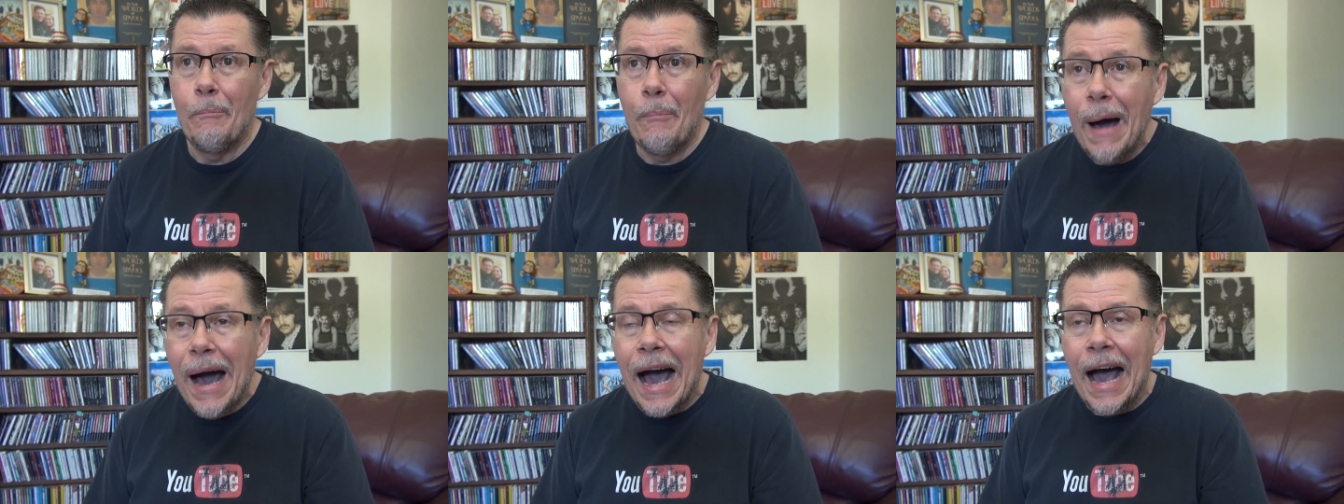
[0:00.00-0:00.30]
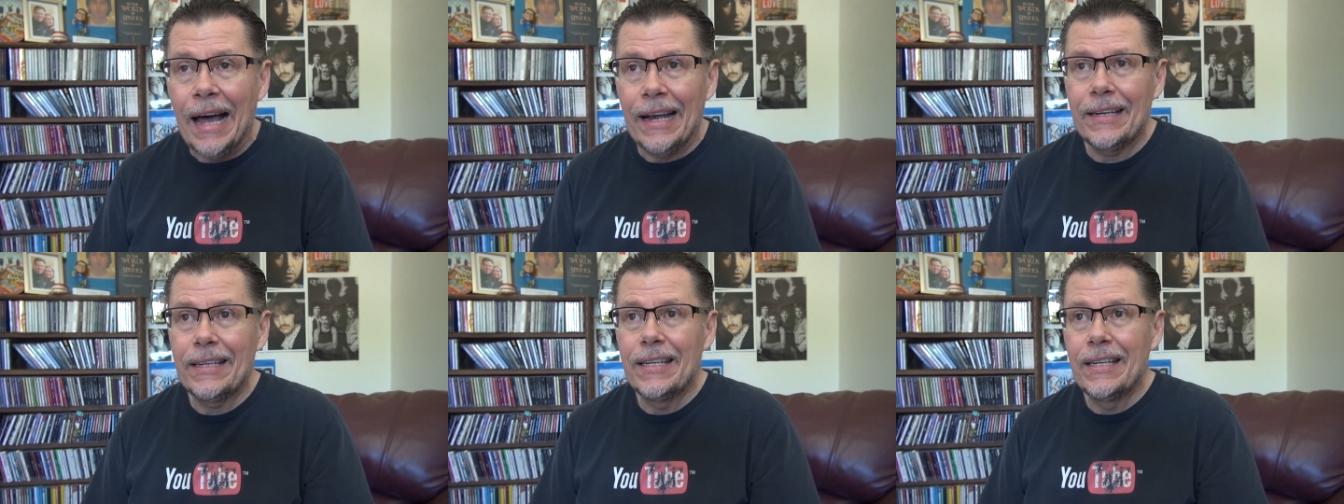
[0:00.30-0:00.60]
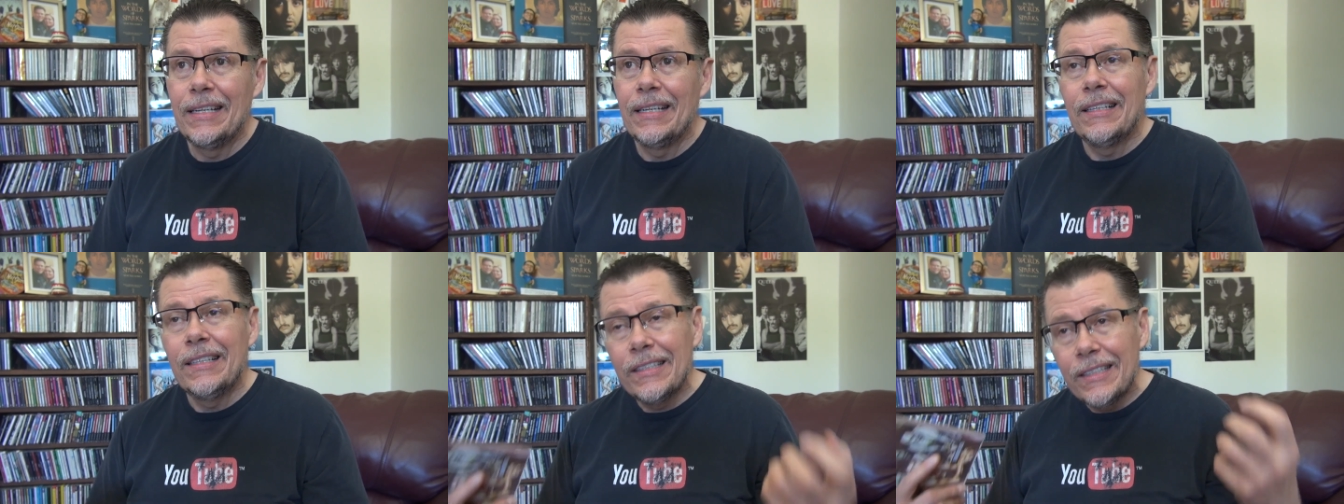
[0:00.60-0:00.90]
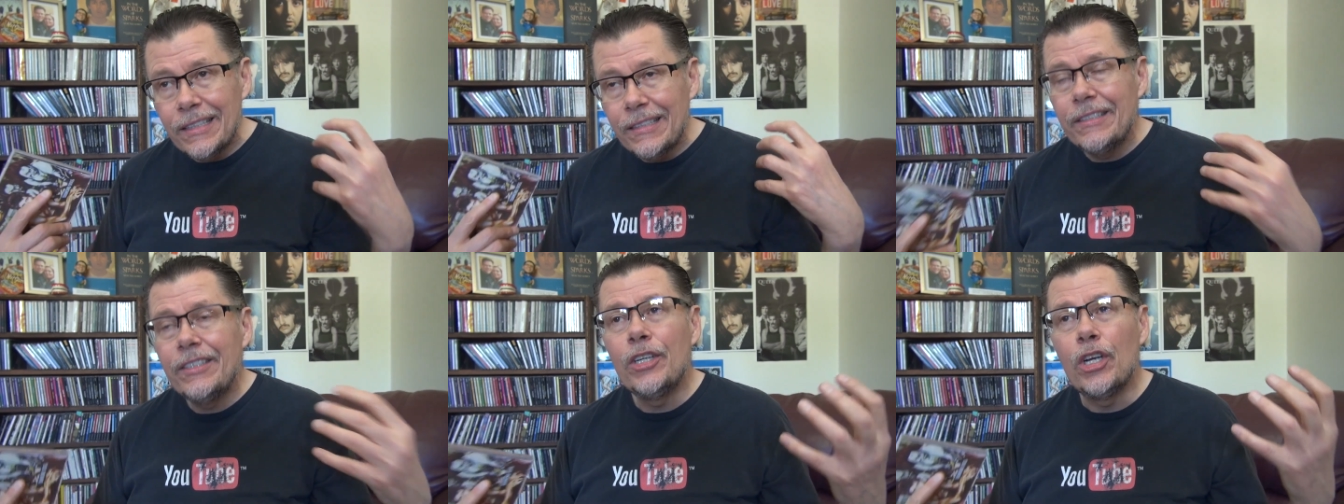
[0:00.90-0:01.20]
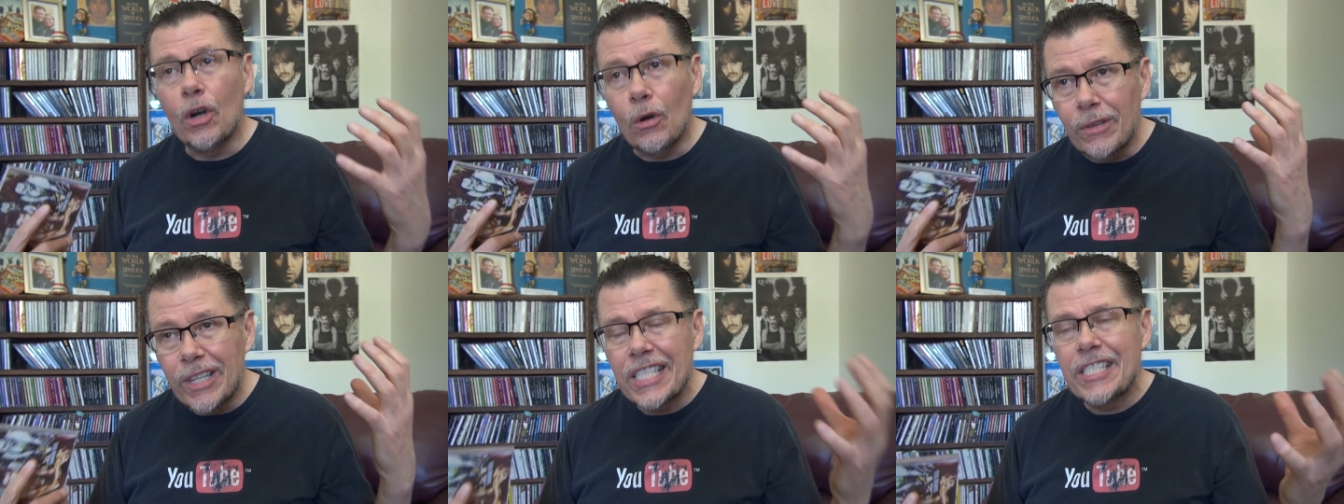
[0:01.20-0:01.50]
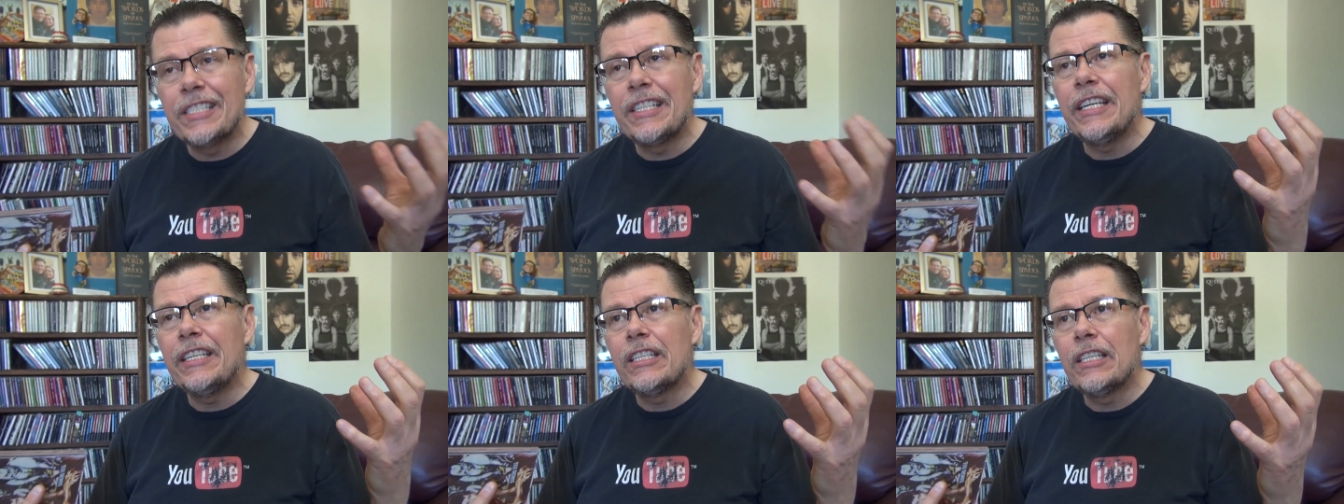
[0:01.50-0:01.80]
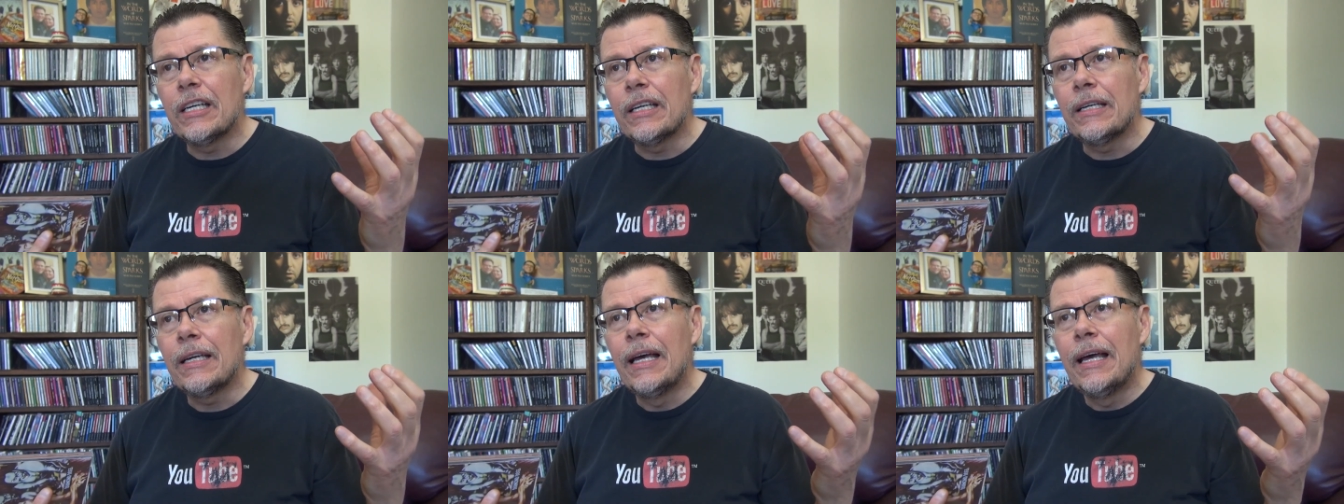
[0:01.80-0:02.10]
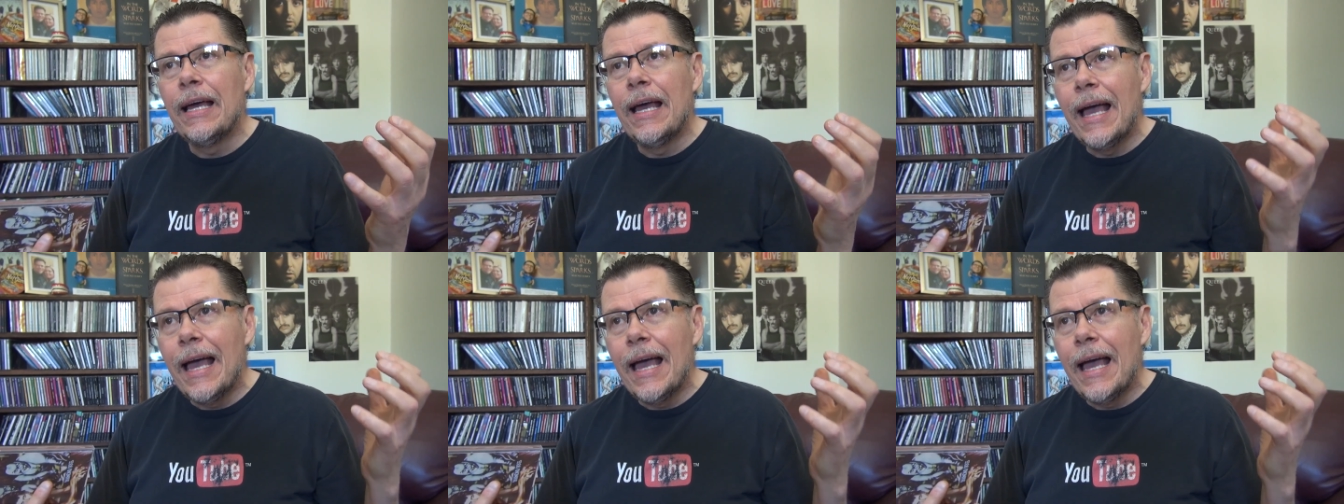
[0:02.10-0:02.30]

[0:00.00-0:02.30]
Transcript: But, you know, listening to